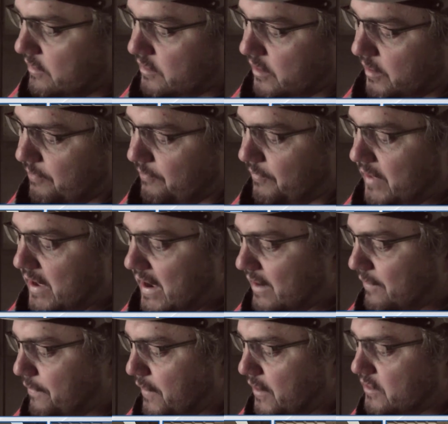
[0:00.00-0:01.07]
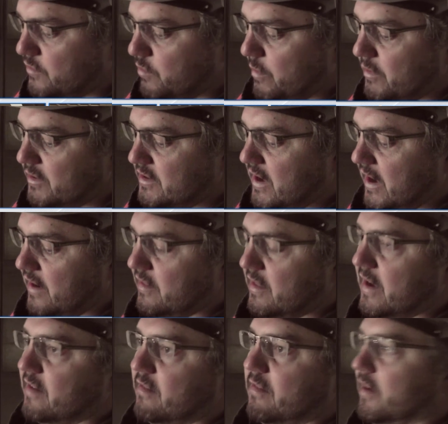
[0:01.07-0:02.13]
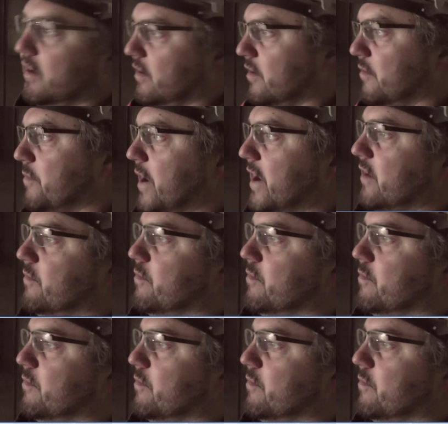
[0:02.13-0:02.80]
So at first we were scared that it